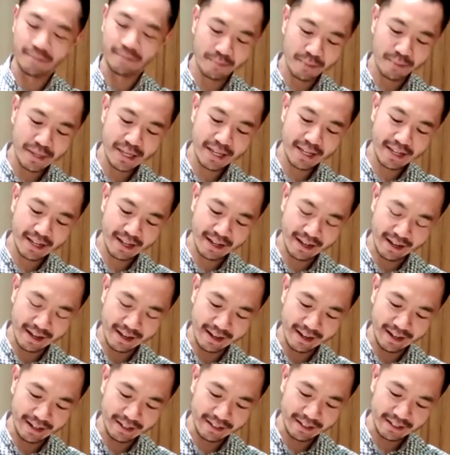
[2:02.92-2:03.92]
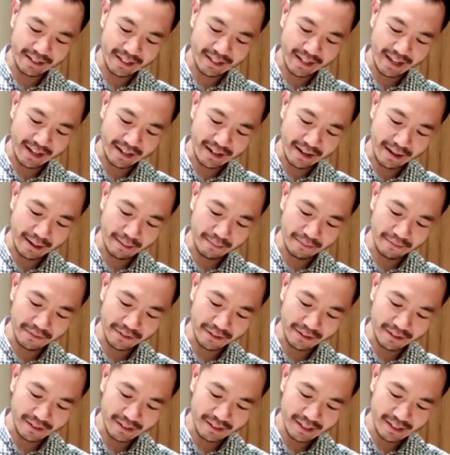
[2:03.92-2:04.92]
Be kind and
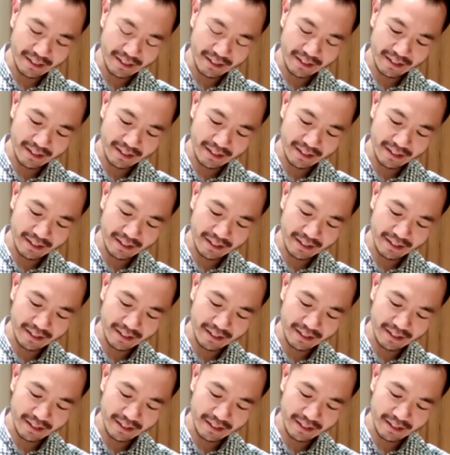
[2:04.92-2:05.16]
helpful.